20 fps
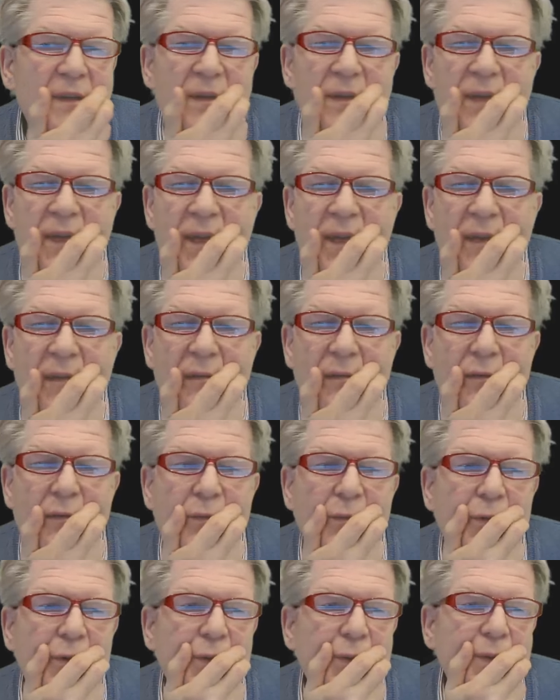Terraform
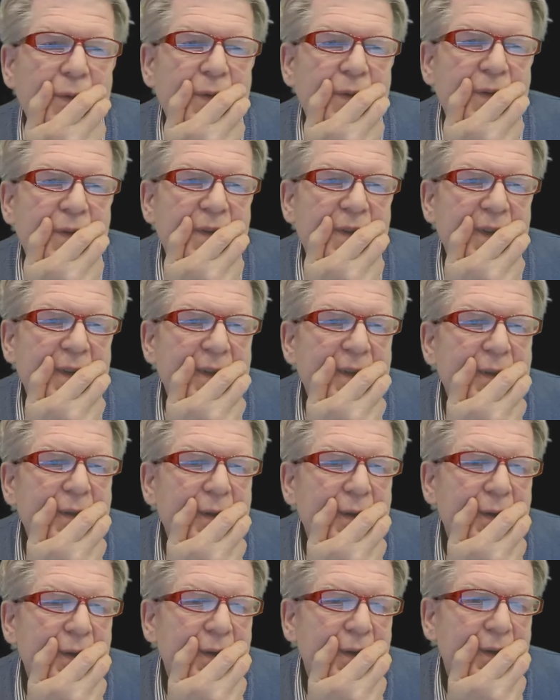uses
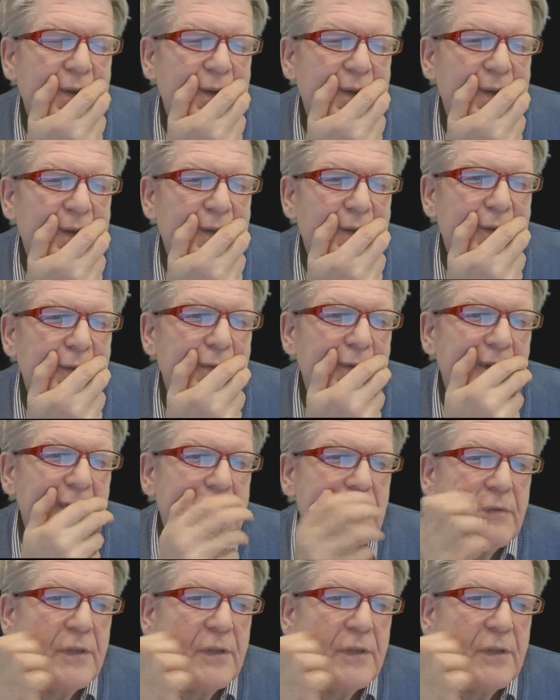internally. So what we